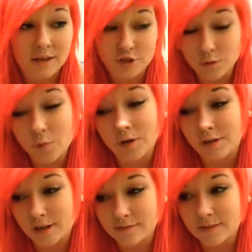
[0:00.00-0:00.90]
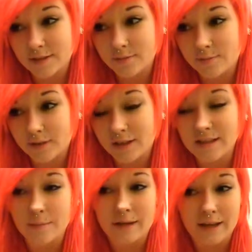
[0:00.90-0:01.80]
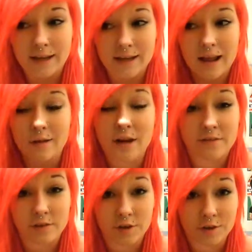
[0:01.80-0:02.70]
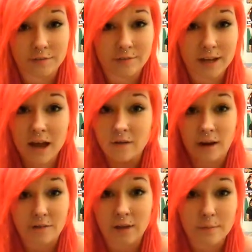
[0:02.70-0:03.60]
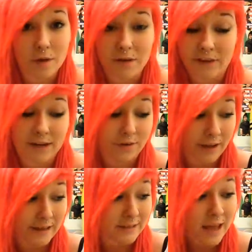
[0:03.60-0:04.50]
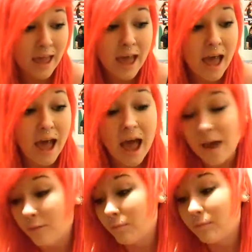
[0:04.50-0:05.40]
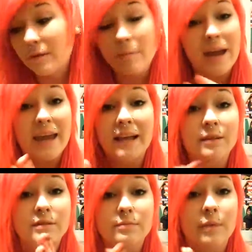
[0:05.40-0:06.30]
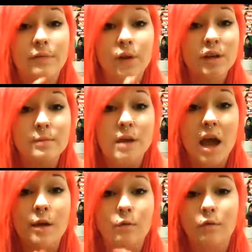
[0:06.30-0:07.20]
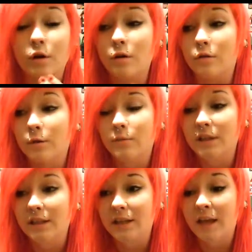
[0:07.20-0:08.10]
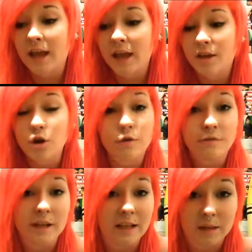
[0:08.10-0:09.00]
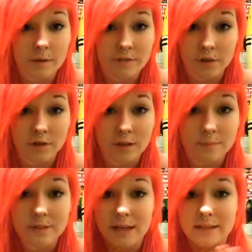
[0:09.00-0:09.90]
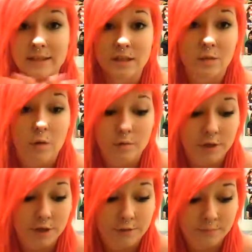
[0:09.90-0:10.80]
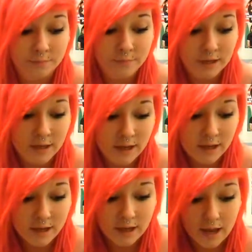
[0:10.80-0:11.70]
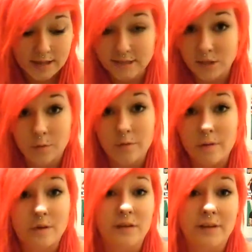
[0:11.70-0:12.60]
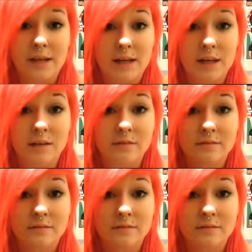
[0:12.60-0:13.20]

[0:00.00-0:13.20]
Should have worn gloves, because I'm an idiot. I'll never learn. I'm not even kidding you guys. My fingertips, I will go completely no feeling in my fingertips and I still won't learn. I still won't. I'm not even kidding.